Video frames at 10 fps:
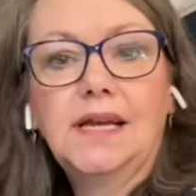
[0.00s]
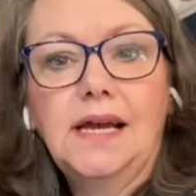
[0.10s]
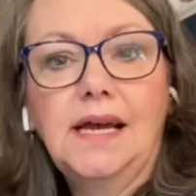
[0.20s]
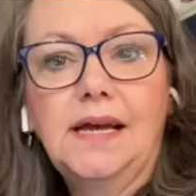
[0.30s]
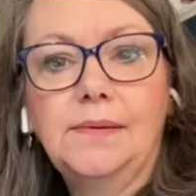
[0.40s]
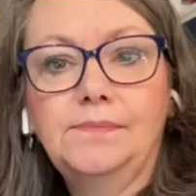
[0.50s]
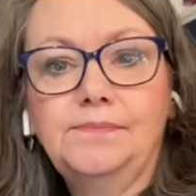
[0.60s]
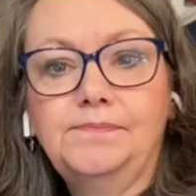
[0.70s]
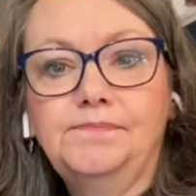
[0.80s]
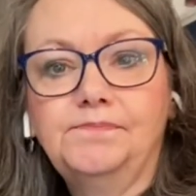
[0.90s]

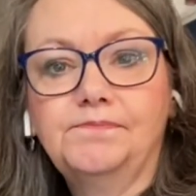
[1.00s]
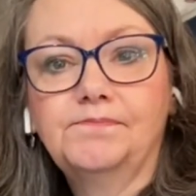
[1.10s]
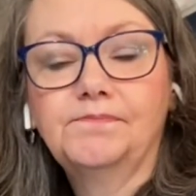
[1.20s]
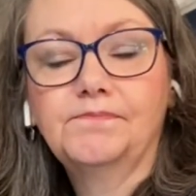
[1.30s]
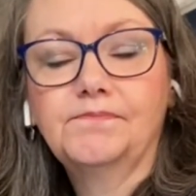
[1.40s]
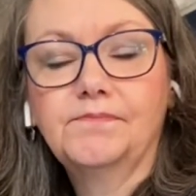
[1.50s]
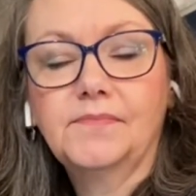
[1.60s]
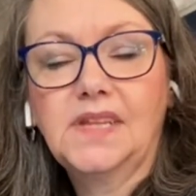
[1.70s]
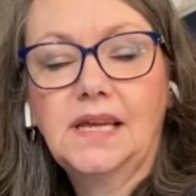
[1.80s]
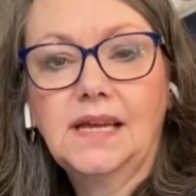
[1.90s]

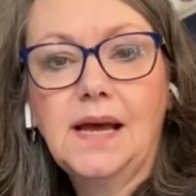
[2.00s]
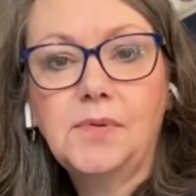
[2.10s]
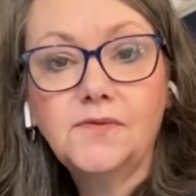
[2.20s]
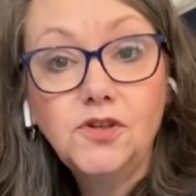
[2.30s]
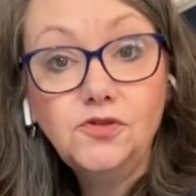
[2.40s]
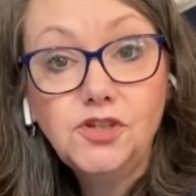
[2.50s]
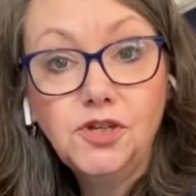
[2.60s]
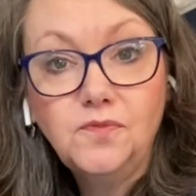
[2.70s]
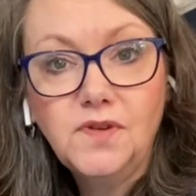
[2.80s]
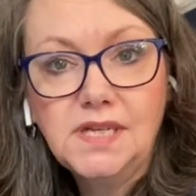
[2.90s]
a couple of
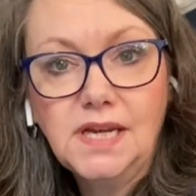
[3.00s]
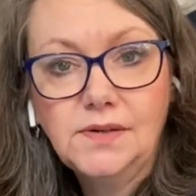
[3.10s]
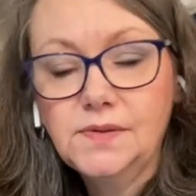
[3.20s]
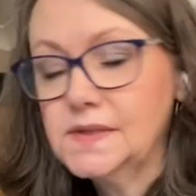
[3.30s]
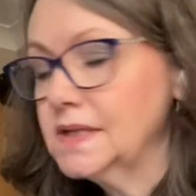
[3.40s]
YouTube videos.